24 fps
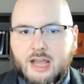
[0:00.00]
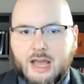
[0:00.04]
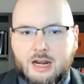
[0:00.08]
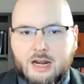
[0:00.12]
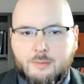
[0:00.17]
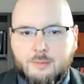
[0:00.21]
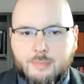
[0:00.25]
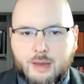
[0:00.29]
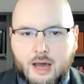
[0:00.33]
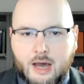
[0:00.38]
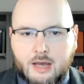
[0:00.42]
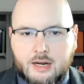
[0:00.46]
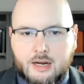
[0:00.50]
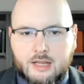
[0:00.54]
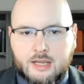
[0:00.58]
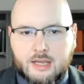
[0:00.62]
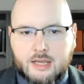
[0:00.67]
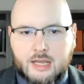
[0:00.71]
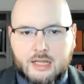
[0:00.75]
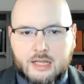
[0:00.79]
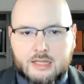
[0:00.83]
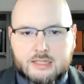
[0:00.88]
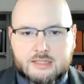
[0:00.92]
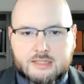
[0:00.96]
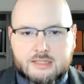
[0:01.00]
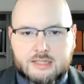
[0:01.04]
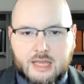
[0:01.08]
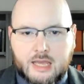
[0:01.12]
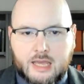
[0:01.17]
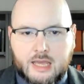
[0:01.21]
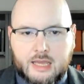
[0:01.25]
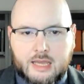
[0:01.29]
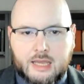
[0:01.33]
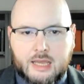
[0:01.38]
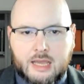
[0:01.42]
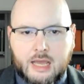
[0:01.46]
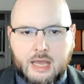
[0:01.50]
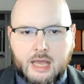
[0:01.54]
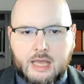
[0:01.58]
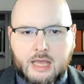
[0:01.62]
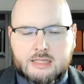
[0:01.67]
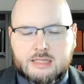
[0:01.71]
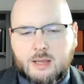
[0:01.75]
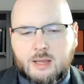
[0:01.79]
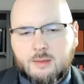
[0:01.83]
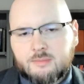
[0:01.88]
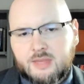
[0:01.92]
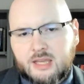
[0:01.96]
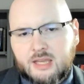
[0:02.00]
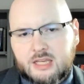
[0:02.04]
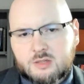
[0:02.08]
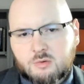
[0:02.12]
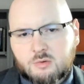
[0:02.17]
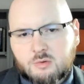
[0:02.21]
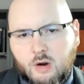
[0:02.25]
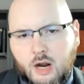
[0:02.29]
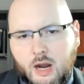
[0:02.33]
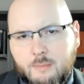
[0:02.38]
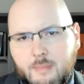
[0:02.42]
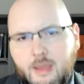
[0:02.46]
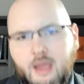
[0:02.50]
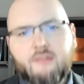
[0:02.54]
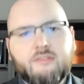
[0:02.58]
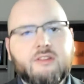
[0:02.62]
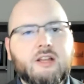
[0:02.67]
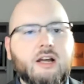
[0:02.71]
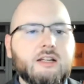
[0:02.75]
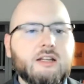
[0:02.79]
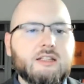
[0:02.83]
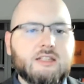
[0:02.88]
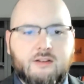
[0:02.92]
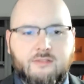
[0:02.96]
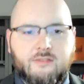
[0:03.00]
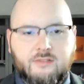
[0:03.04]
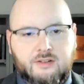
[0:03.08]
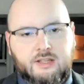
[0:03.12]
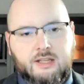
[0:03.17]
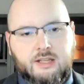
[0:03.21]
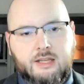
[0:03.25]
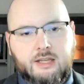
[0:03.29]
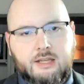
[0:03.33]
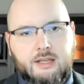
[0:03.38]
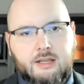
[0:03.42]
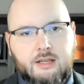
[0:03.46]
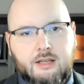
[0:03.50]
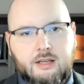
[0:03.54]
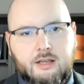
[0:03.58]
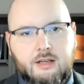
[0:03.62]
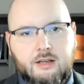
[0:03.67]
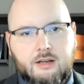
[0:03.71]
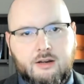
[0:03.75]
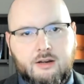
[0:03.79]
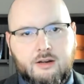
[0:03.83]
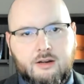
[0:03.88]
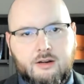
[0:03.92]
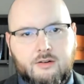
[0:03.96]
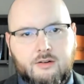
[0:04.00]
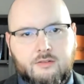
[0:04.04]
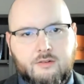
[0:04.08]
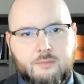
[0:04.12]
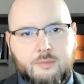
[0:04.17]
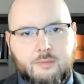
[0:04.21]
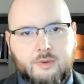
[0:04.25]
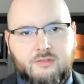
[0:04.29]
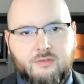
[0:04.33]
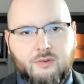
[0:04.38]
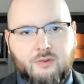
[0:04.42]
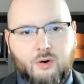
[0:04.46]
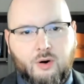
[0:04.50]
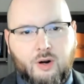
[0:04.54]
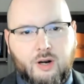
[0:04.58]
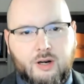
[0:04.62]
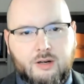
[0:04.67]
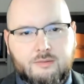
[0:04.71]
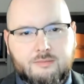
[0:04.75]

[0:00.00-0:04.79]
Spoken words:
about it and say some things where I may have done differently from before.